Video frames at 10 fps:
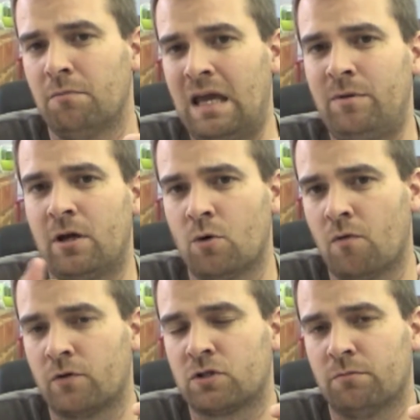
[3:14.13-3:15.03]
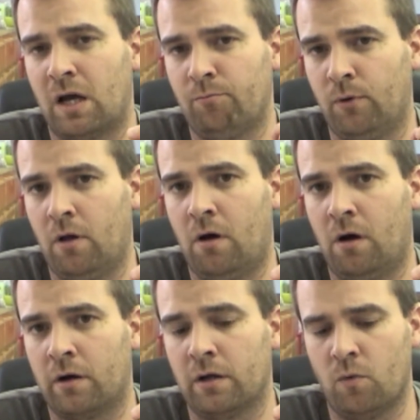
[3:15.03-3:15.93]
maybe go over to my
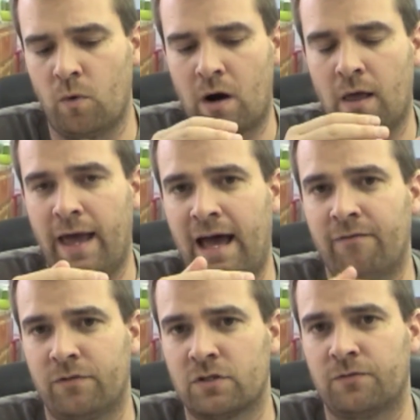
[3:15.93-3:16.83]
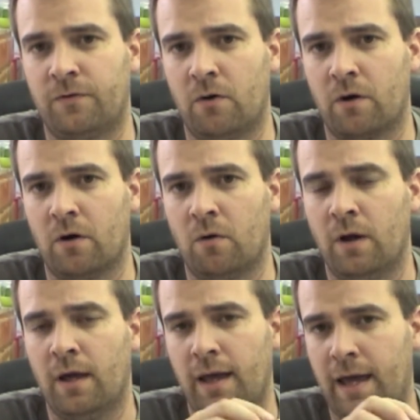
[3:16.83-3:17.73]
blog where I'll have this photo